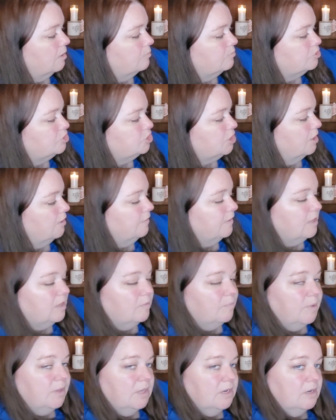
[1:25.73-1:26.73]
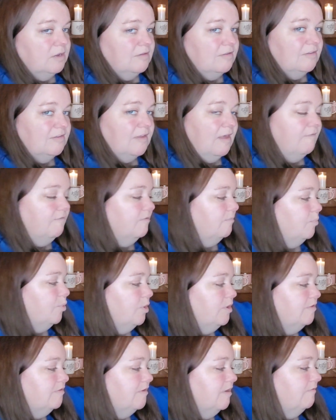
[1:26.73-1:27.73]
gel ink pen in
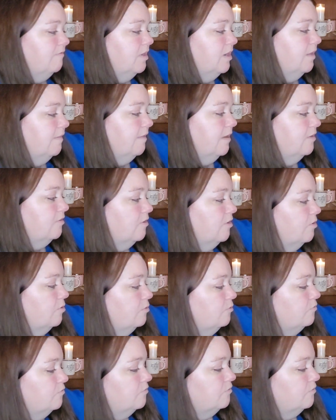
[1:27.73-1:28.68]
7.7. I like those.